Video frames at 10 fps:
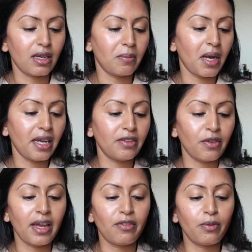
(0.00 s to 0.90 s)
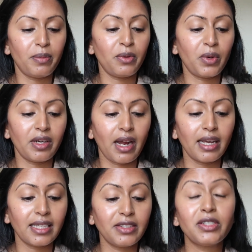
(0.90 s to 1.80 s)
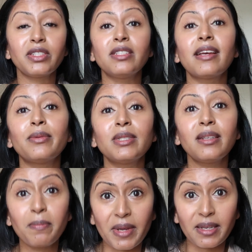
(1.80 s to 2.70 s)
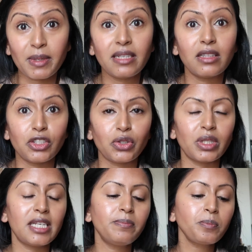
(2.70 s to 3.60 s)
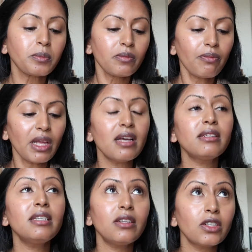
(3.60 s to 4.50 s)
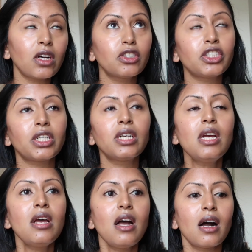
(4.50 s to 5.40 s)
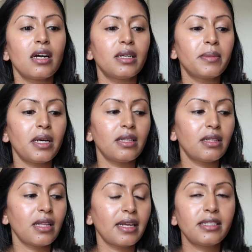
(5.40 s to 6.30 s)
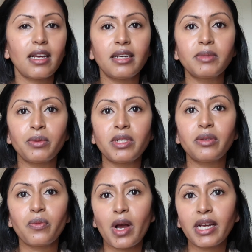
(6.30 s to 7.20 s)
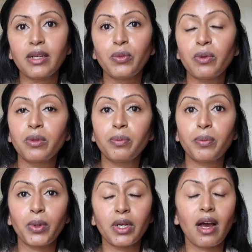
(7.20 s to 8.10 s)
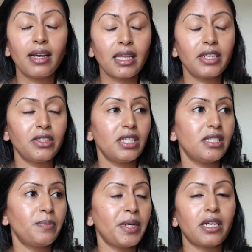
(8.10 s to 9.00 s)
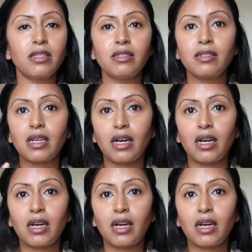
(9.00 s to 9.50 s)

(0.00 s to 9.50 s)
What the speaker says: I have been wearing eyeliner since I was a baby, literally. And in our culture, a lot of times the reason why we put eyeliner is because,